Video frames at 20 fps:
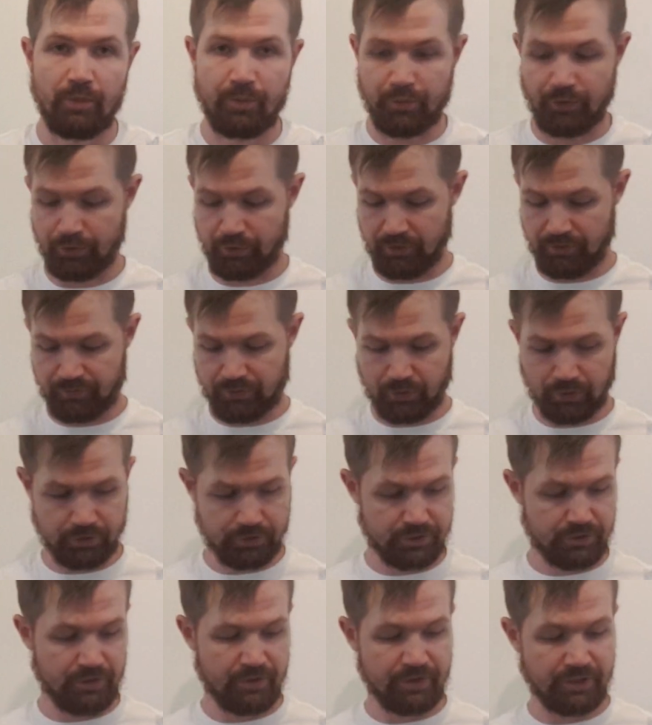Of
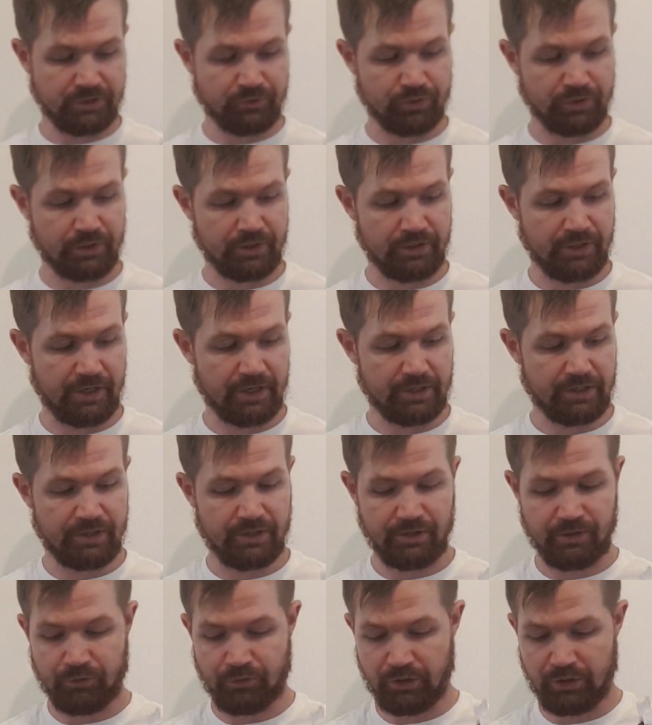course, that's what I like
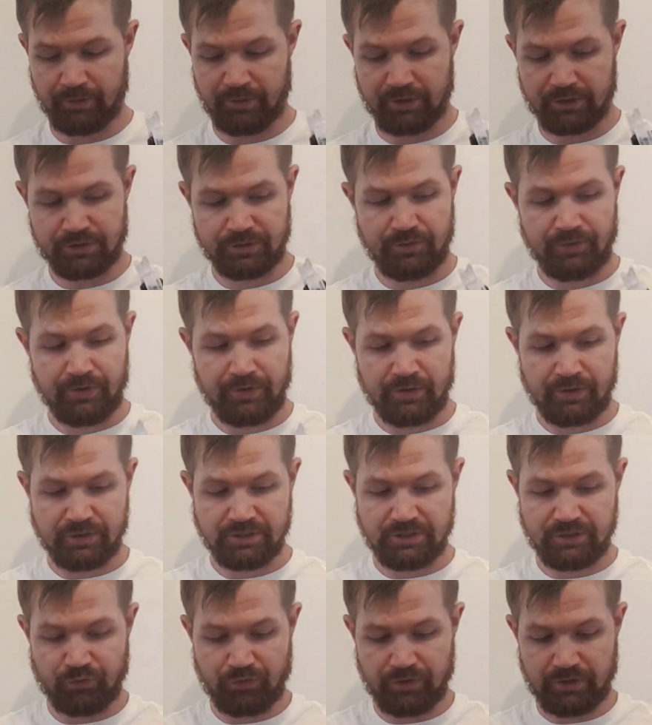really much.
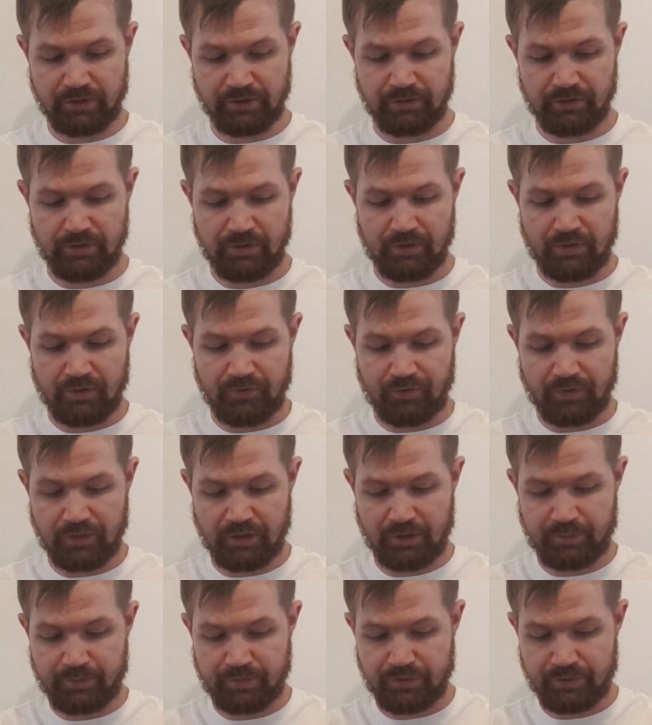See if we can fill
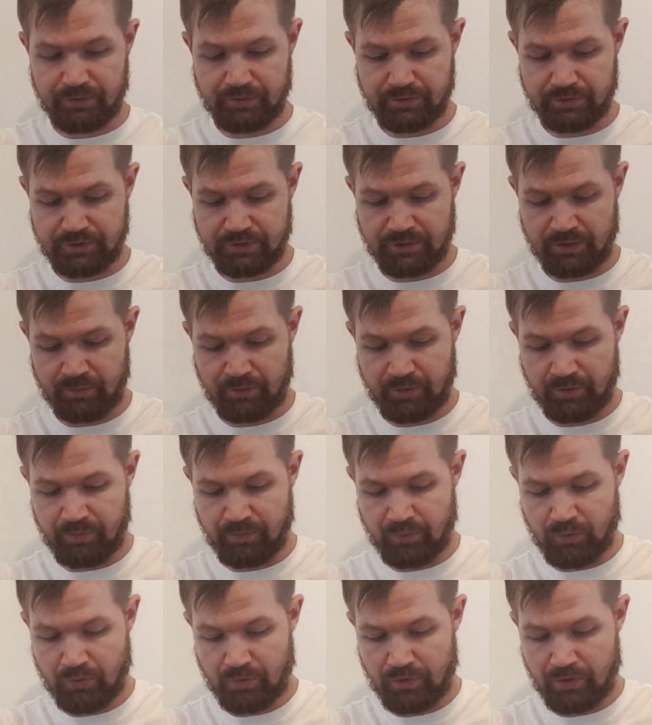up some
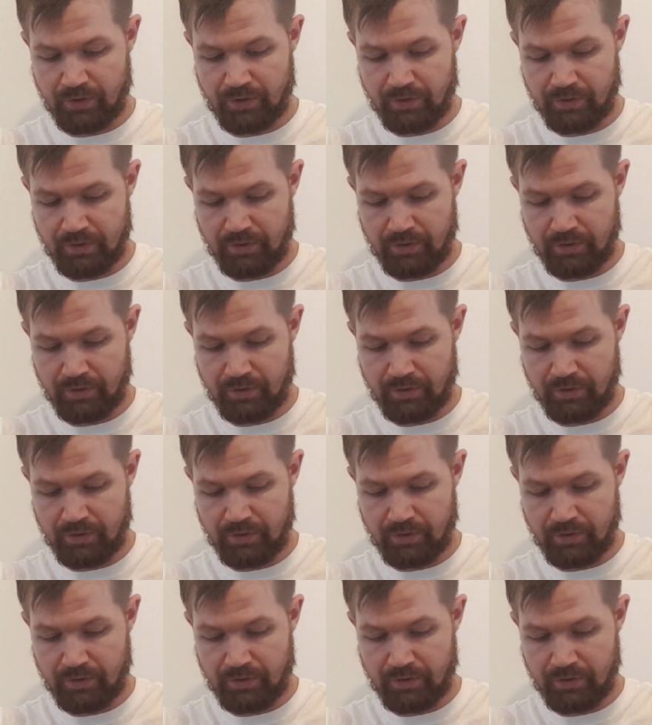more